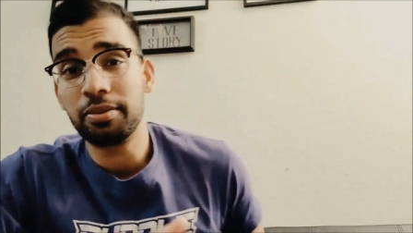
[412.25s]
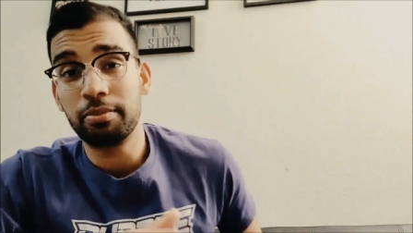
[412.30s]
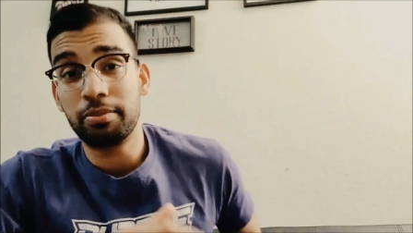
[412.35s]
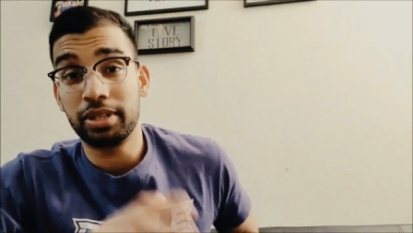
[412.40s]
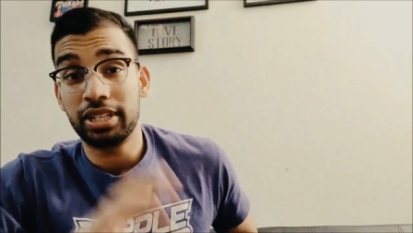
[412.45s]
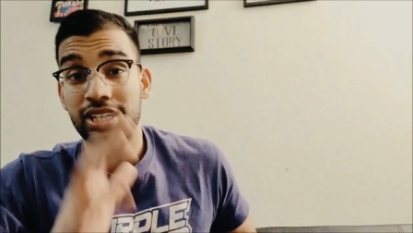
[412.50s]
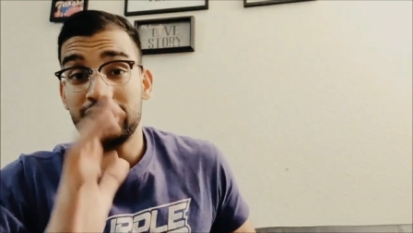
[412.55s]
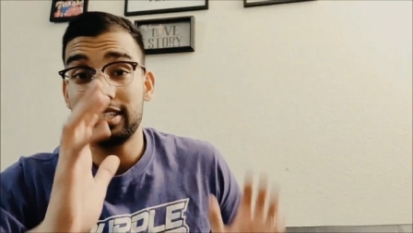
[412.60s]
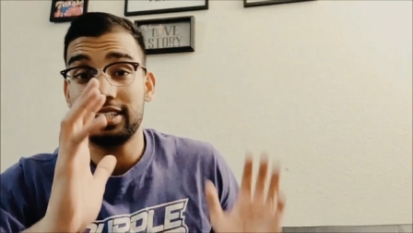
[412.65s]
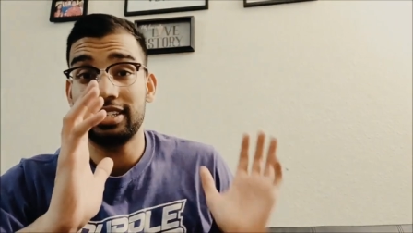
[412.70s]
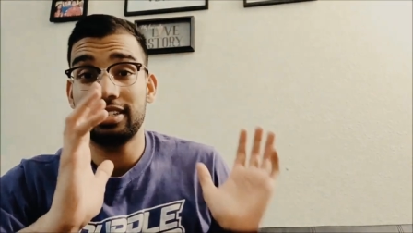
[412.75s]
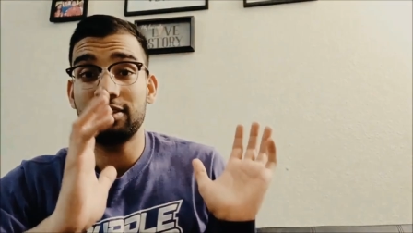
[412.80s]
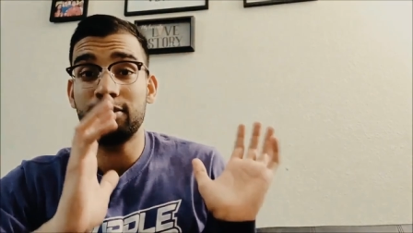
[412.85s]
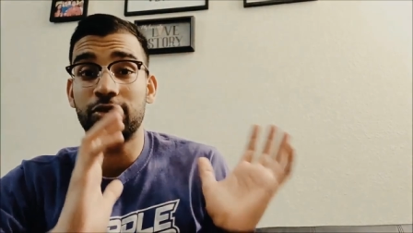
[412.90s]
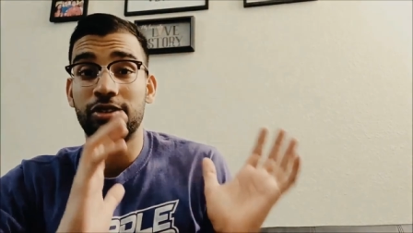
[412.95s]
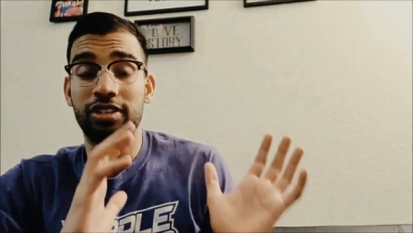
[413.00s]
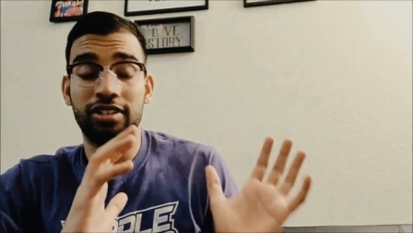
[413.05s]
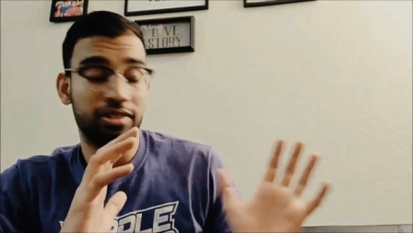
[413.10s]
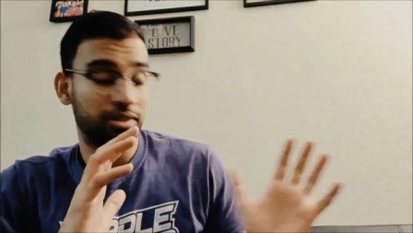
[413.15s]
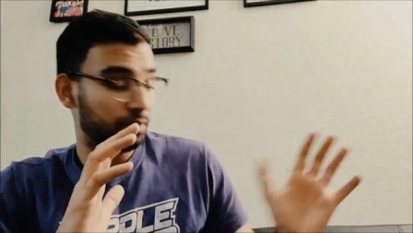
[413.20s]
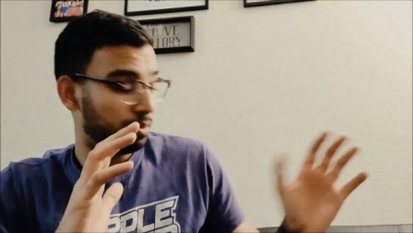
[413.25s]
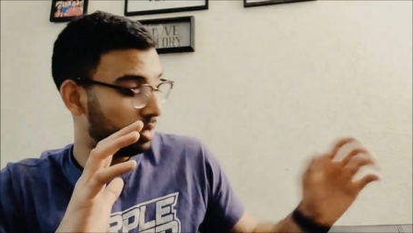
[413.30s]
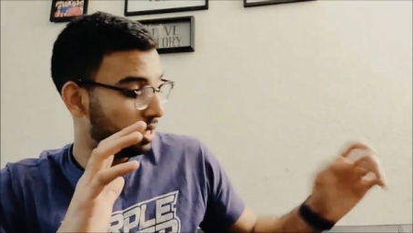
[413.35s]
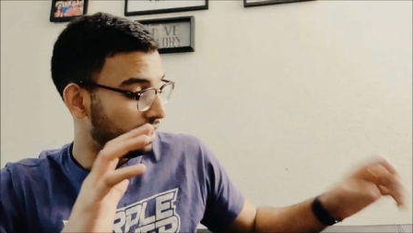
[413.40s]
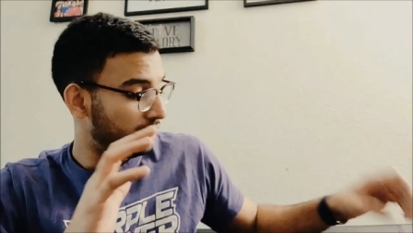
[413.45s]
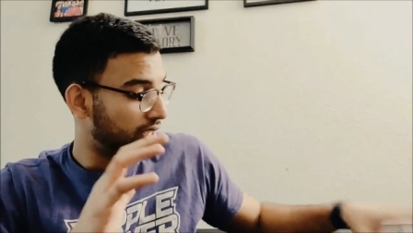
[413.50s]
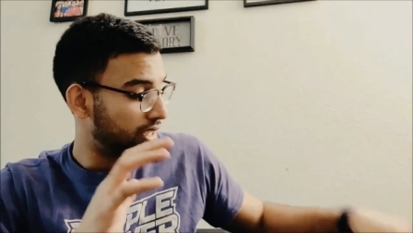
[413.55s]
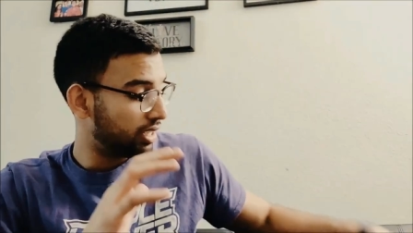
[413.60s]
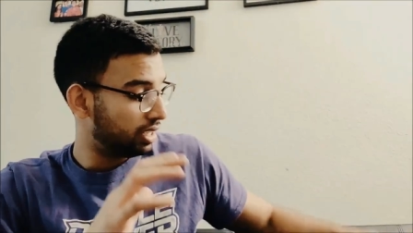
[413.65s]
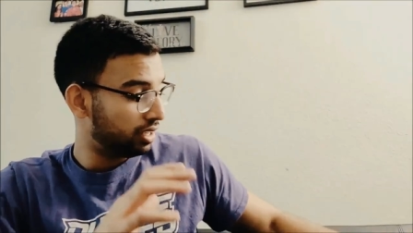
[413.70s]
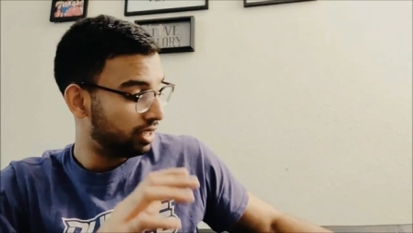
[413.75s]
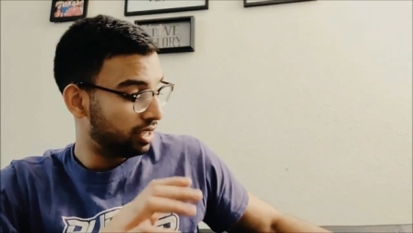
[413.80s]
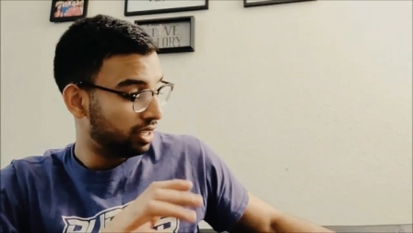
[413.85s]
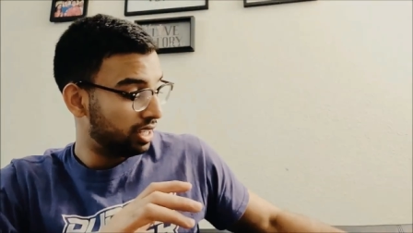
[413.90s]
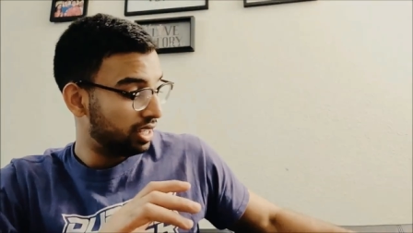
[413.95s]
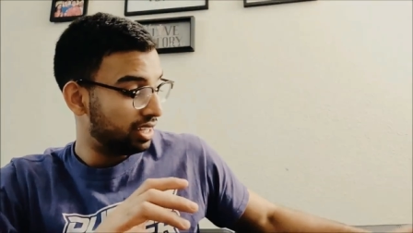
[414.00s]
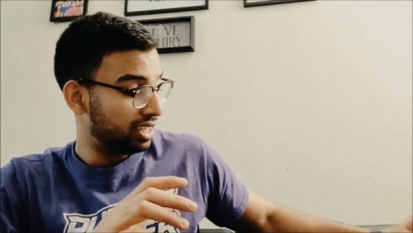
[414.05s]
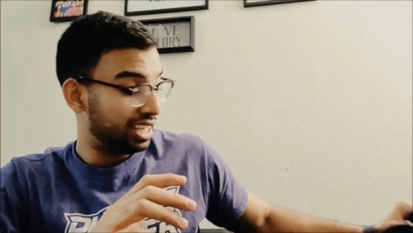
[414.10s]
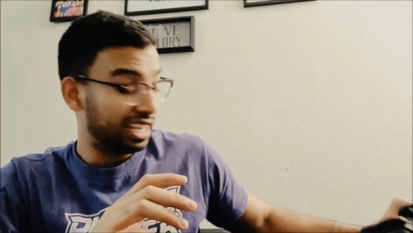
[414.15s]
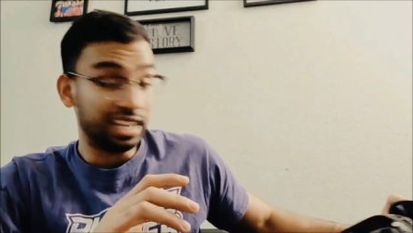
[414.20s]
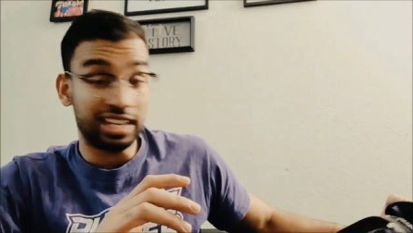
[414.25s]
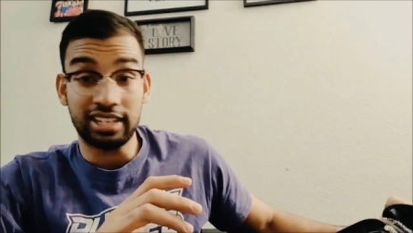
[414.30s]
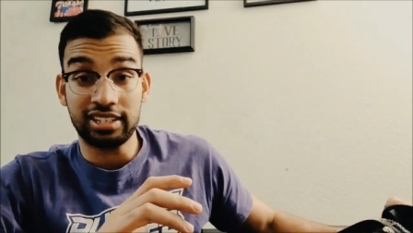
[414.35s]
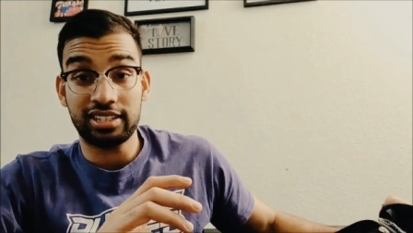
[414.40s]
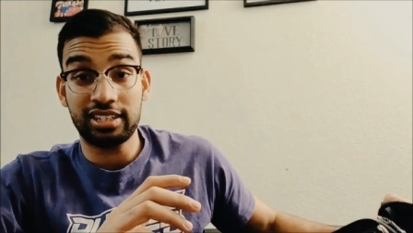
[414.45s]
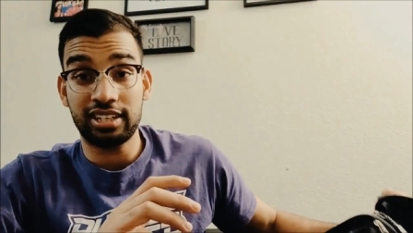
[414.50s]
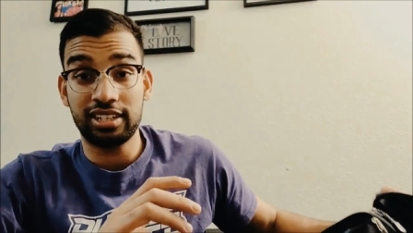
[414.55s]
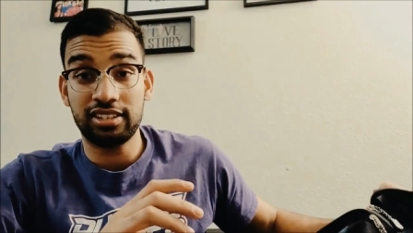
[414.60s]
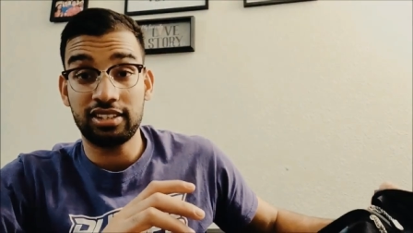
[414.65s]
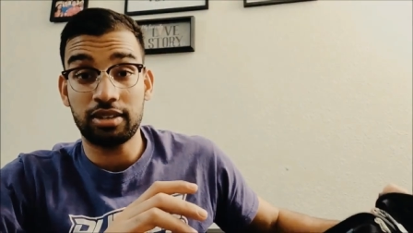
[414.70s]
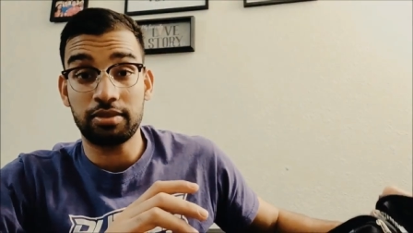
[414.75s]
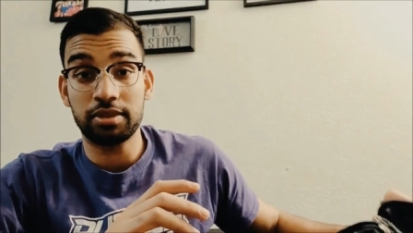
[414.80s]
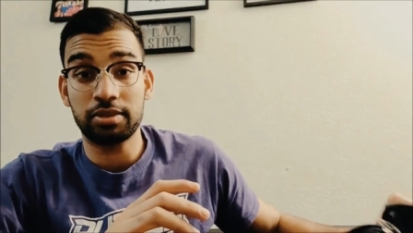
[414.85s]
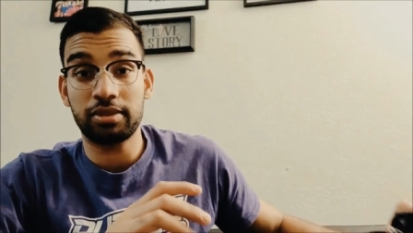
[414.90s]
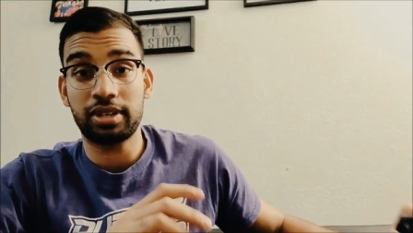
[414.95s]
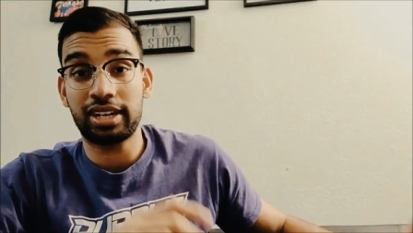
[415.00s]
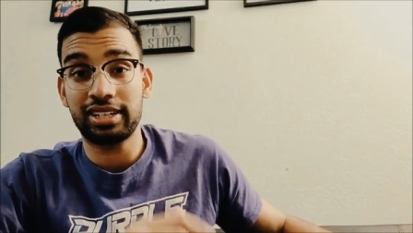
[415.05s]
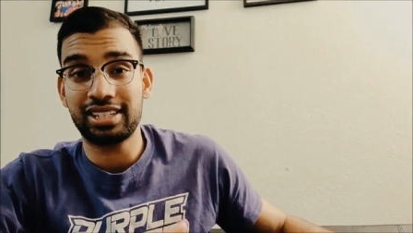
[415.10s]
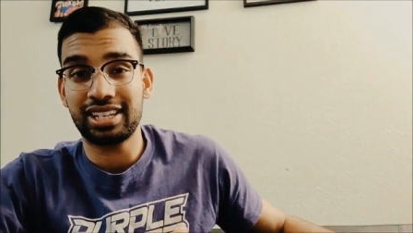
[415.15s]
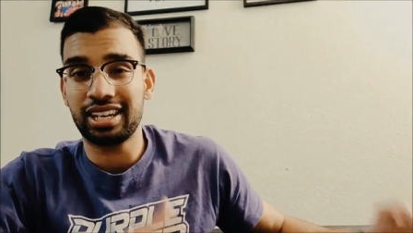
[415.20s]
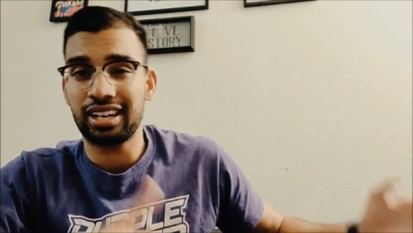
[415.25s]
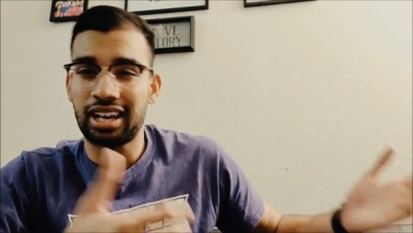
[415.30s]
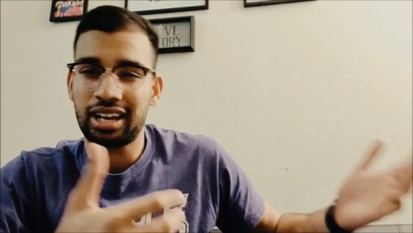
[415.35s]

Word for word: but this is going to be it in terms of what I take.